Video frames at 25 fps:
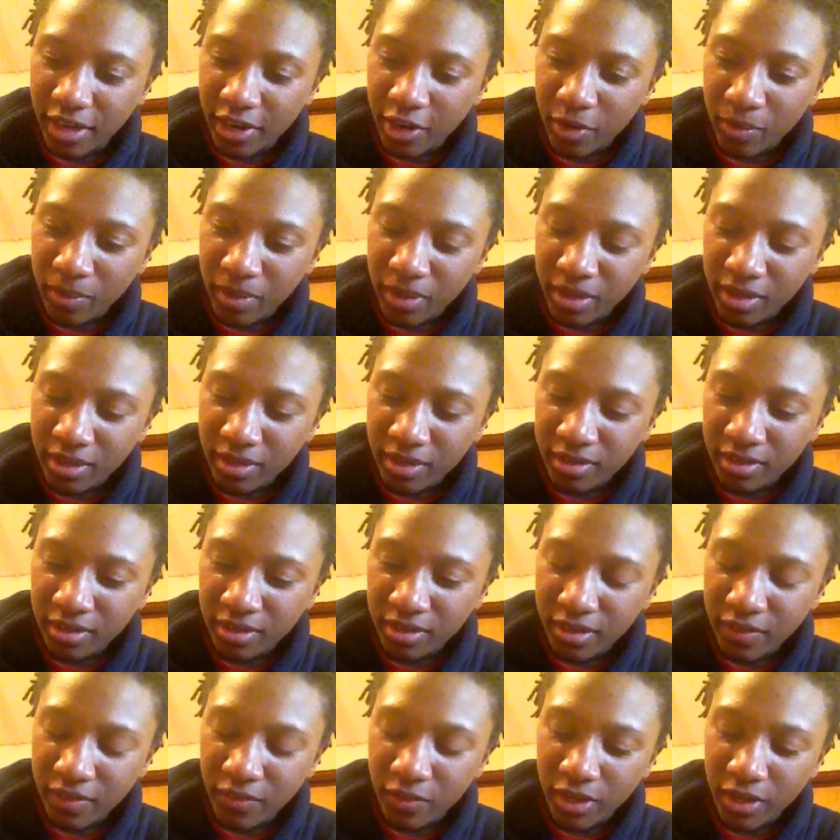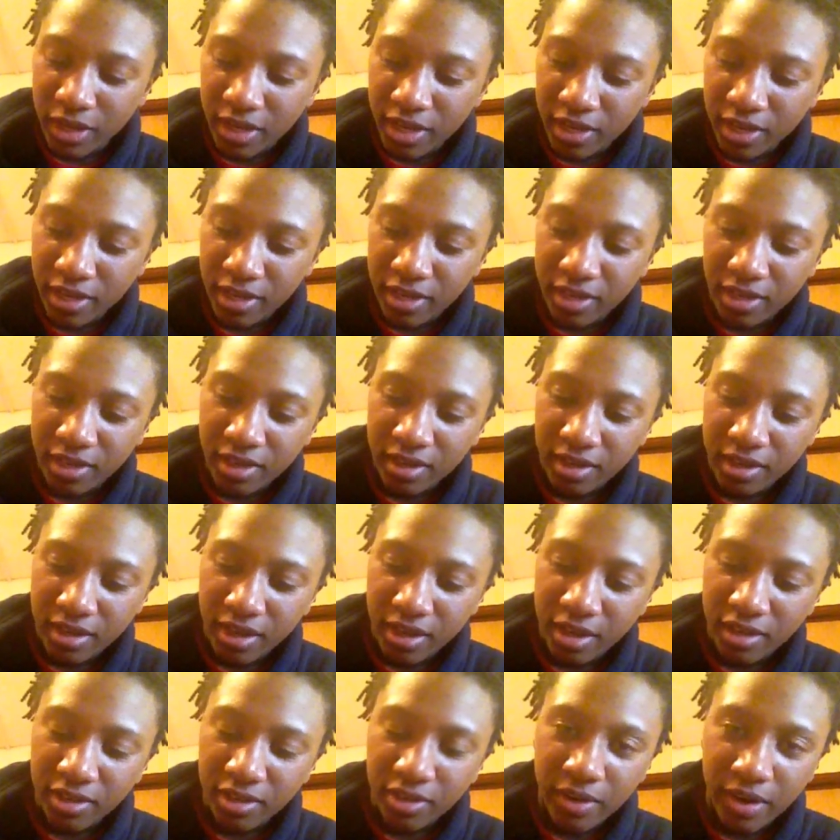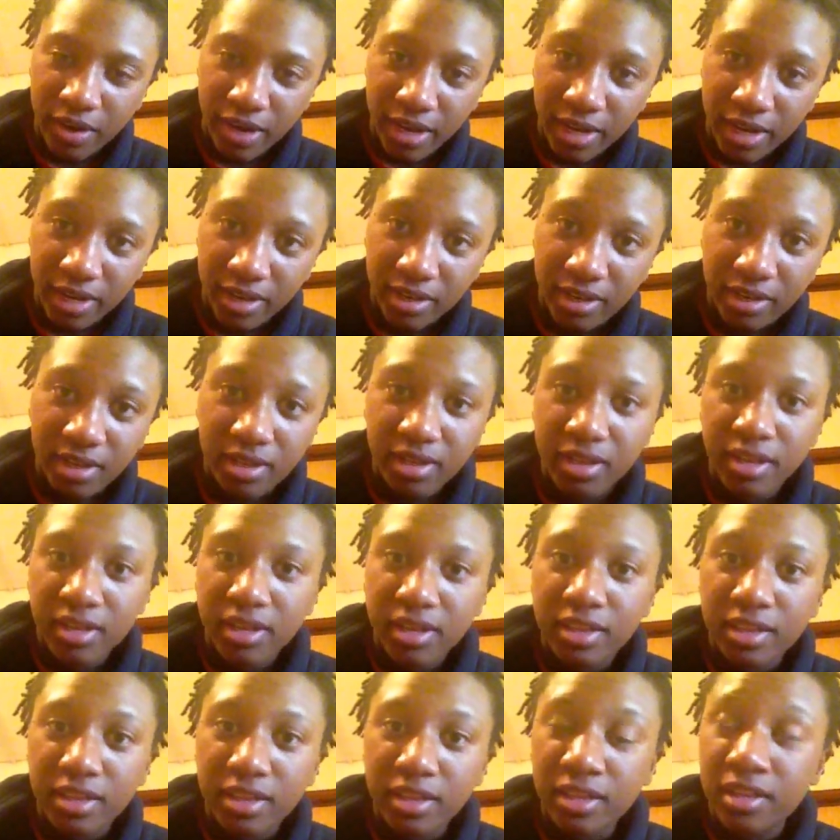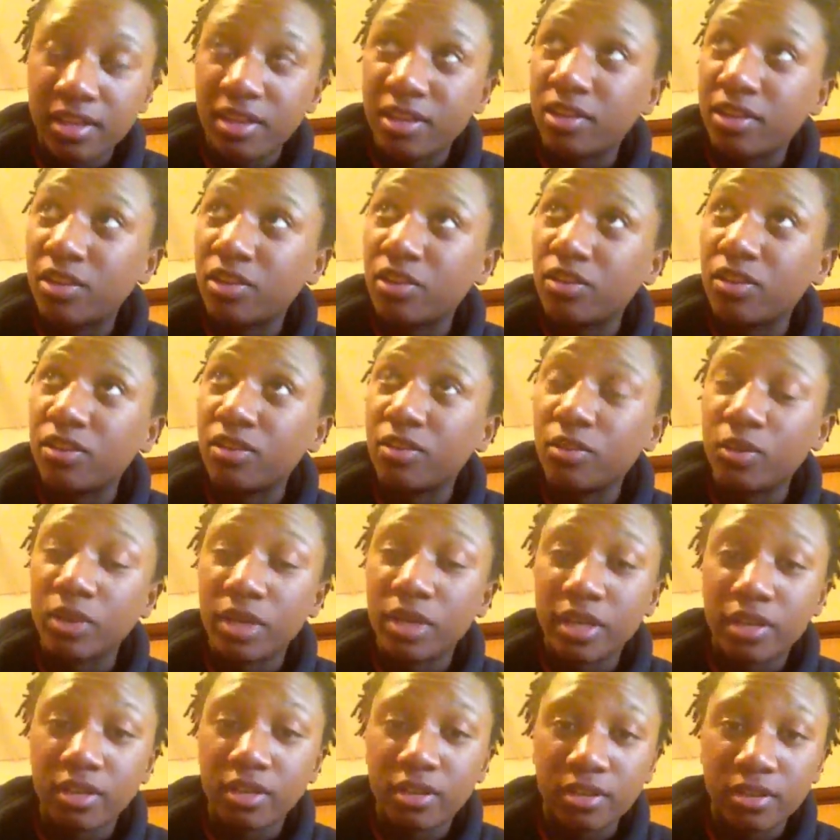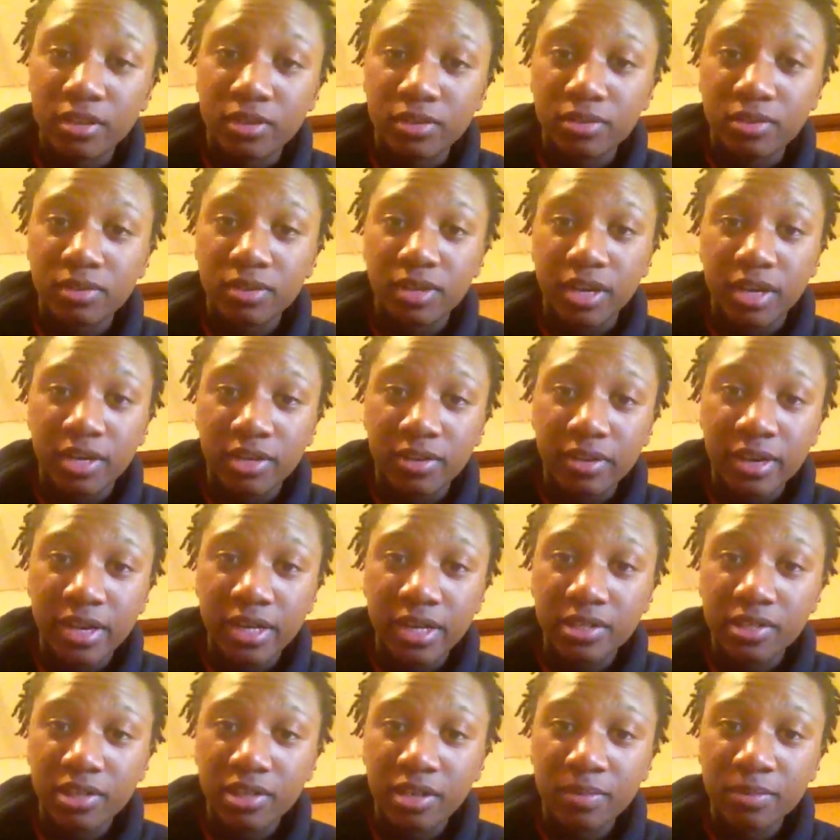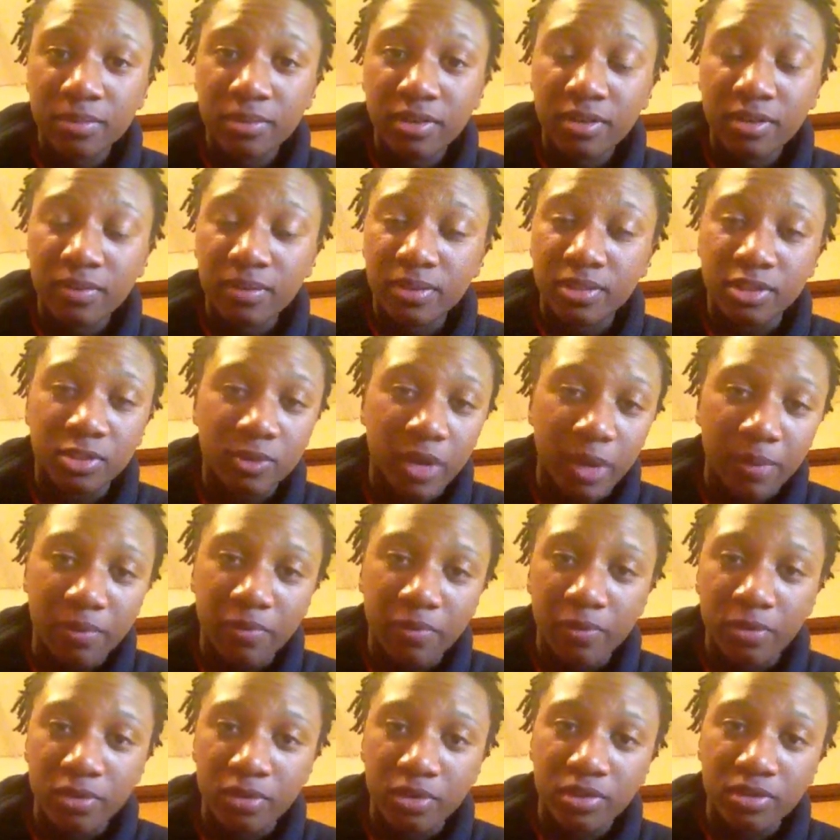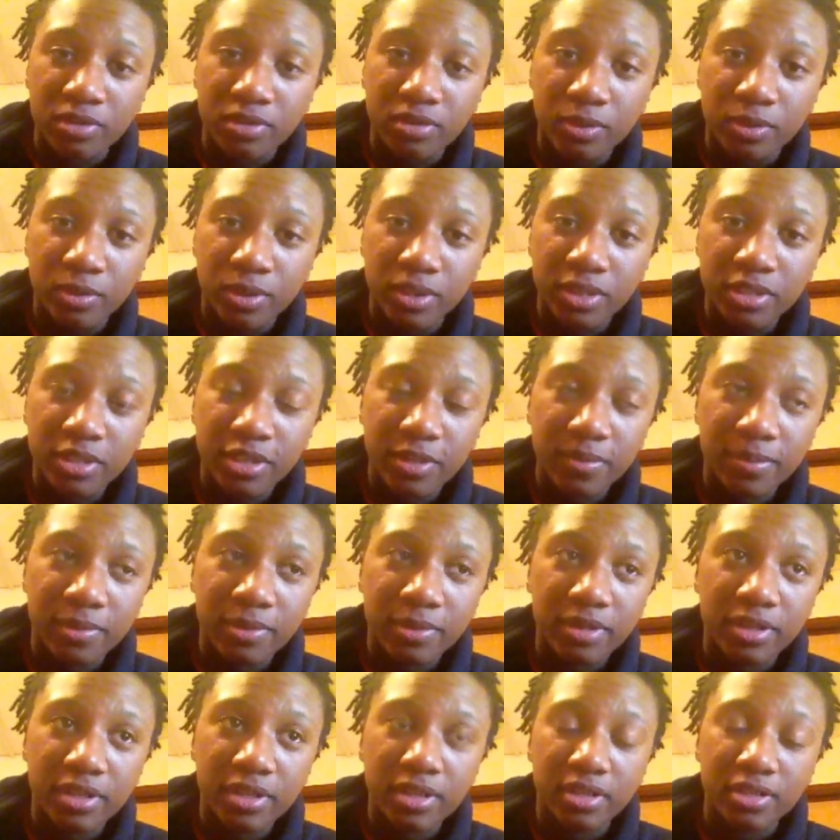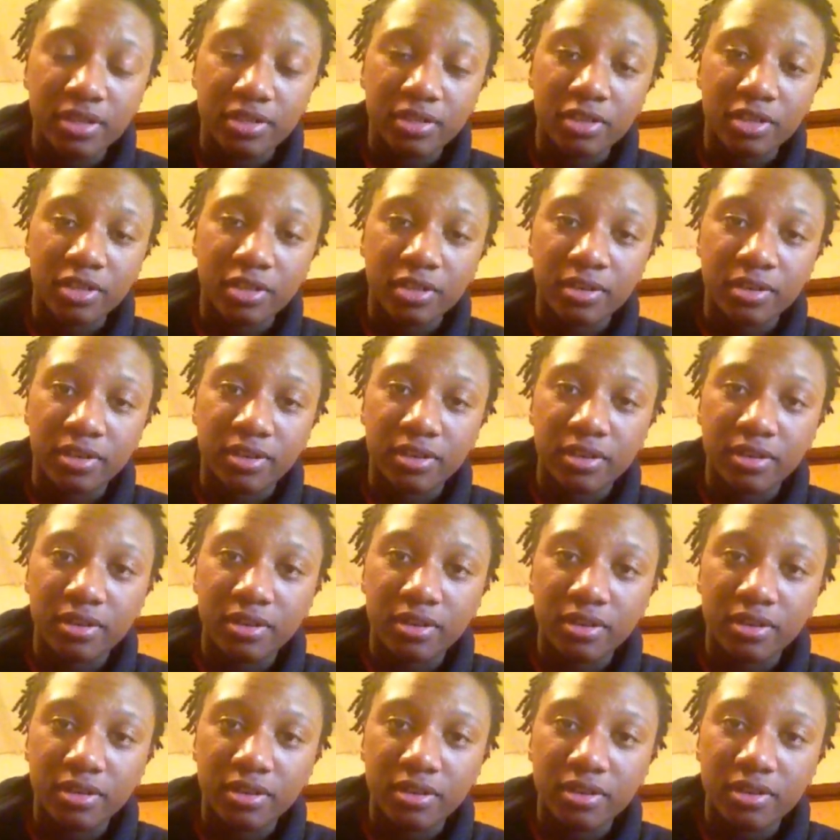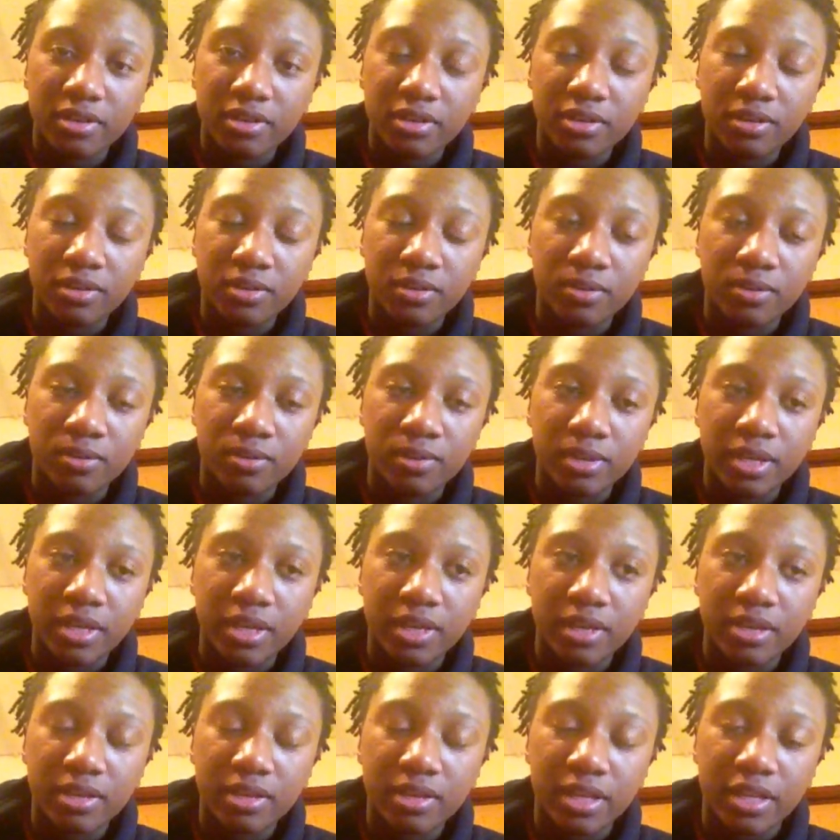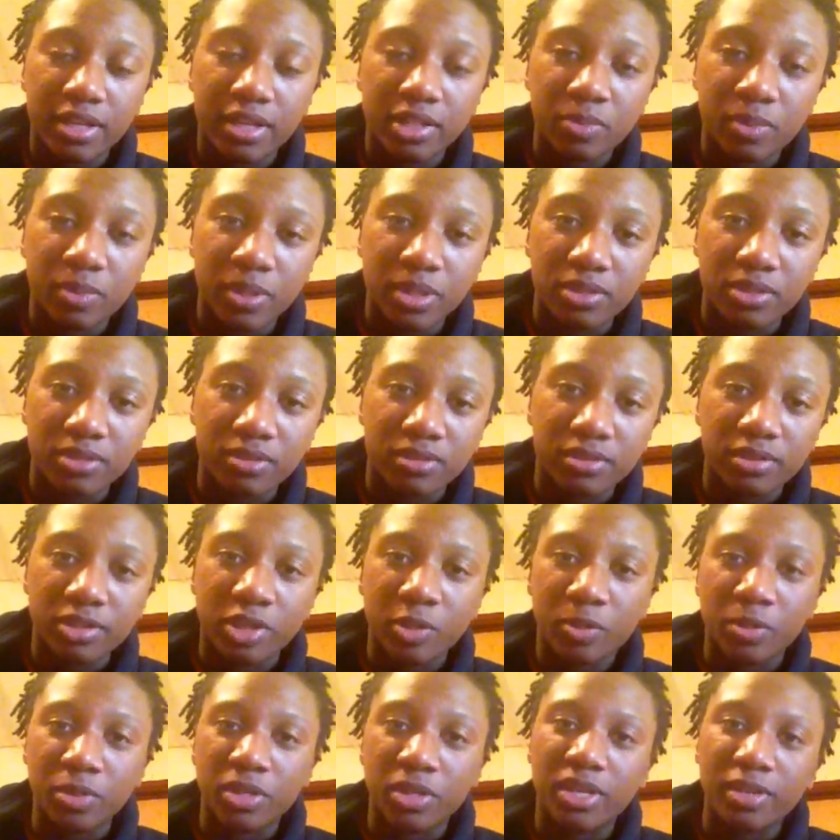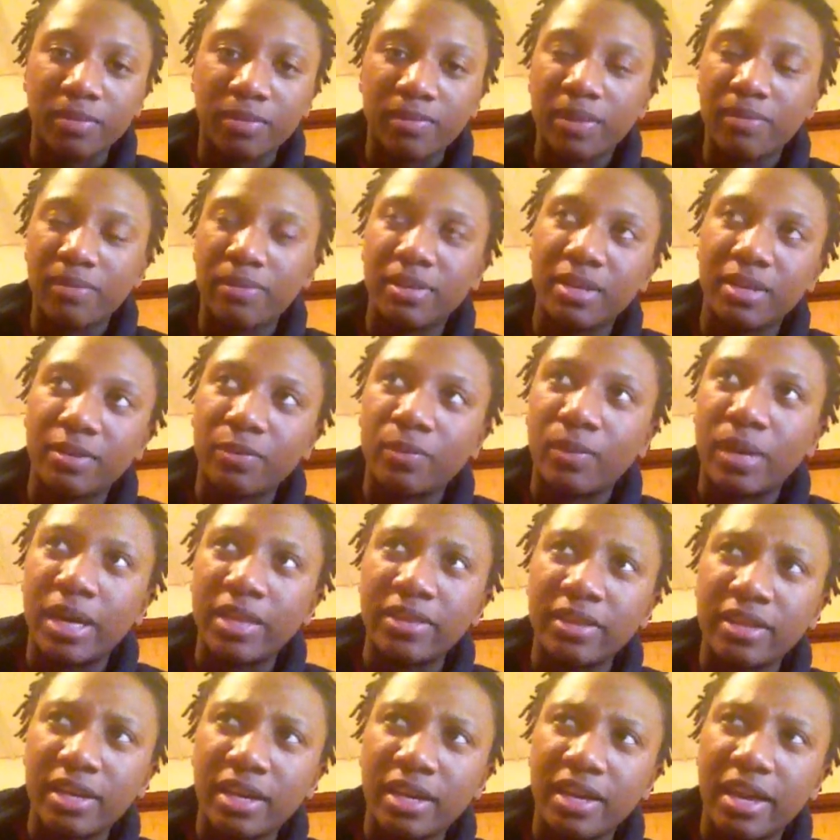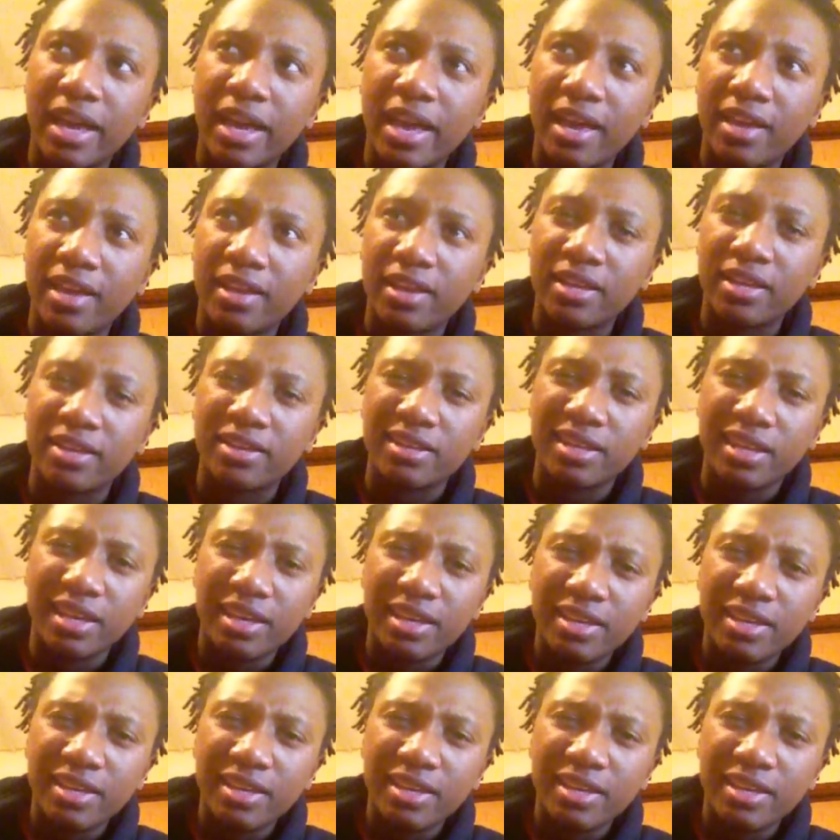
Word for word: airman, if you get a honor grad, then you get to go to the honor grad ceremony, which is right before the coin ceremony, and so you're you get like a special ceremony. It might be I think I, I had like